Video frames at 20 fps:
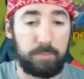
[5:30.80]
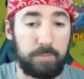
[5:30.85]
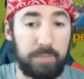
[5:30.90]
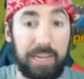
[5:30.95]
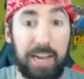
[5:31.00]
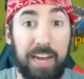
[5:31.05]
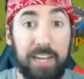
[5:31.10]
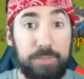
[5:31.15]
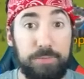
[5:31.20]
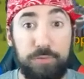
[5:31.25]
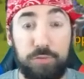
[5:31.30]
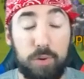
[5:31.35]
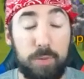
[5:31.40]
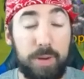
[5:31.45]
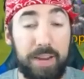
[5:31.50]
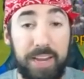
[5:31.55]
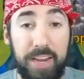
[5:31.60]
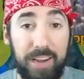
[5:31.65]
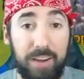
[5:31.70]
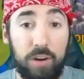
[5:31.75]
Guys, before
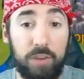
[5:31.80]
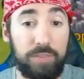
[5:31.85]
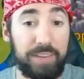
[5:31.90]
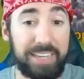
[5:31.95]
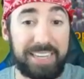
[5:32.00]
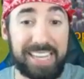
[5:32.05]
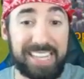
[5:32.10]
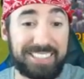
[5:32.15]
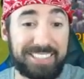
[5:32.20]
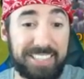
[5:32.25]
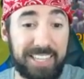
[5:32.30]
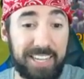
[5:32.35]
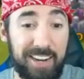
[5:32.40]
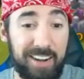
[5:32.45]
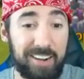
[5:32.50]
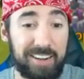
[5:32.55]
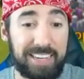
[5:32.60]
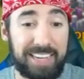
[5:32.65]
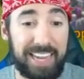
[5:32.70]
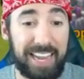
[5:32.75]
my hero even gets
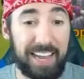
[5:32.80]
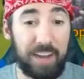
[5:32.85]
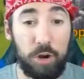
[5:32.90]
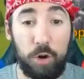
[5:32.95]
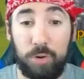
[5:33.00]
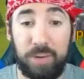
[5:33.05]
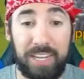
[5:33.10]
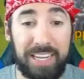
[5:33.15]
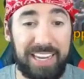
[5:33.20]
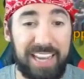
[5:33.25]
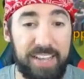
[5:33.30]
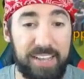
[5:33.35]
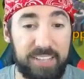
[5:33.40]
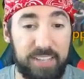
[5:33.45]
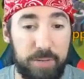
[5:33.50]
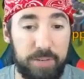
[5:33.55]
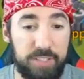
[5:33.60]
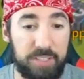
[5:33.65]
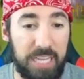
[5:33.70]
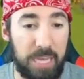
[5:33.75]
there, get who can guess how
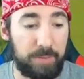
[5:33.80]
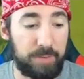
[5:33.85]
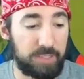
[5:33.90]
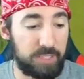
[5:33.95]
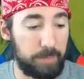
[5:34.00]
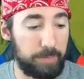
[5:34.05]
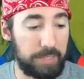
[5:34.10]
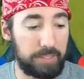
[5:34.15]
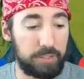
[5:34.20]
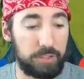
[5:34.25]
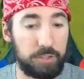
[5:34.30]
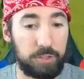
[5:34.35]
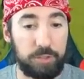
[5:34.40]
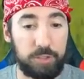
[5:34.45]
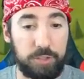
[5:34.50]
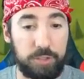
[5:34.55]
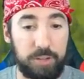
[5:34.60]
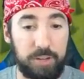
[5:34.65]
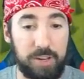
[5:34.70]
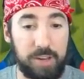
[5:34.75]
much damage I'm about to do,
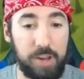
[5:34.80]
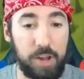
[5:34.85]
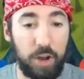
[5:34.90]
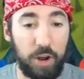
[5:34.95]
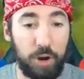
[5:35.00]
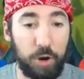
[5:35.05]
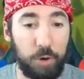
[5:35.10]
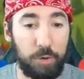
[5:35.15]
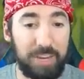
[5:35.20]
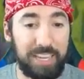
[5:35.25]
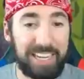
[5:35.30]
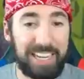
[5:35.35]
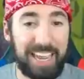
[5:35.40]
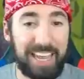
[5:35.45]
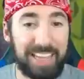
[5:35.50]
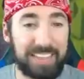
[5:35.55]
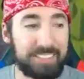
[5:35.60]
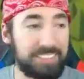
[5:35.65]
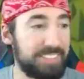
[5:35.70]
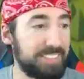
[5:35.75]
dude? Who can
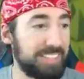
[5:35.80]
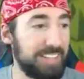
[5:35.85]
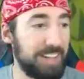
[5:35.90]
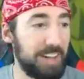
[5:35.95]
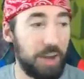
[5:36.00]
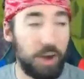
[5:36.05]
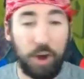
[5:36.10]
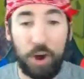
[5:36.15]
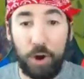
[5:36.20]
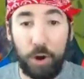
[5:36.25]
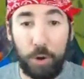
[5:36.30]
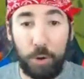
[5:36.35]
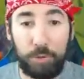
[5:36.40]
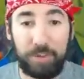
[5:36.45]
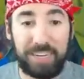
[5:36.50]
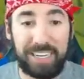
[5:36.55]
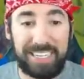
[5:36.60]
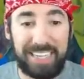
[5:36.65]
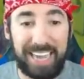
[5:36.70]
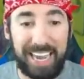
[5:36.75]
guess? Who
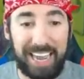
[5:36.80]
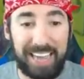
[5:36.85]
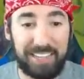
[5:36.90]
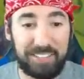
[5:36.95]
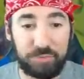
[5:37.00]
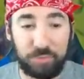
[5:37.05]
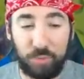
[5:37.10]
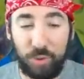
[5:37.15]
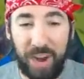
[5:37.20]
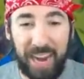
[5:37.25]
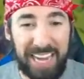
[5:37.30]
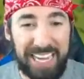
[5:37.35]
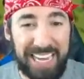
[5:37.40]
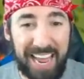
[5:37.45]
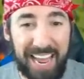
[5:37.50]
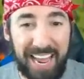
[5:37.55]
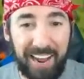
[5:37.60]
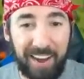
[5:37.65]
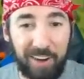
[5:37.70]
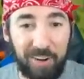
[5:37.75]
can guess right
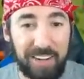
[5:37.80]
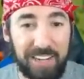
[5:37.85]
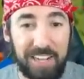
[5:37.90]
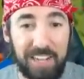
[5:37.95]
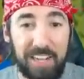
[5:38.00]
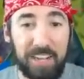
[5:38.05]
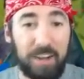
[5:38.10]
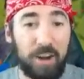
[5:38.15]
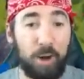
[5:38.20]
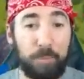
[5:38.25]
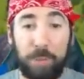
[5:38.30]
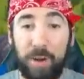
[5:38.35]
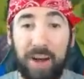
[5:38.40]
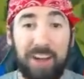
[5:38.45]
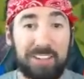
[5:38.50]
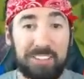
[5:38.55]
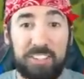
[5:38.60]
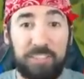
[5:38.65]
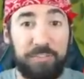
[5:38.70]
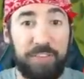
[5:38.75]
now?
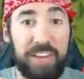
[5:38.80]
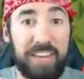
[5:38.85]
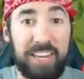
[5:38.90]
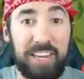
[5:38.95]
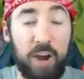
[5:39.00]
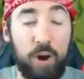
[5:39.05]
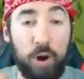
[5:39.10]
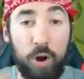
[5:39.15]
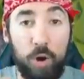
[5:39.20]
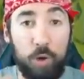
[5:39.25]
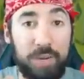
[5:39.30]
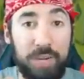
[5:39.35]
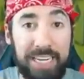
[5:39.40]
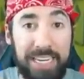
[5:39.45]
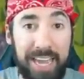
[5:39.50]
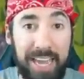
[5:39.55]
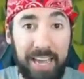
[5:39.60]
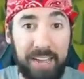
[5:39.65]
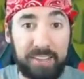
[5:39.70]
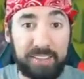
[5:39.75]
Pause the video. Who can
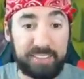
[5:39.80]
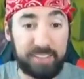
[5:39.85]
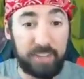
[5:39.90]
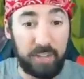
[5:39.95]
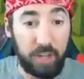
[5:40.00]
guess?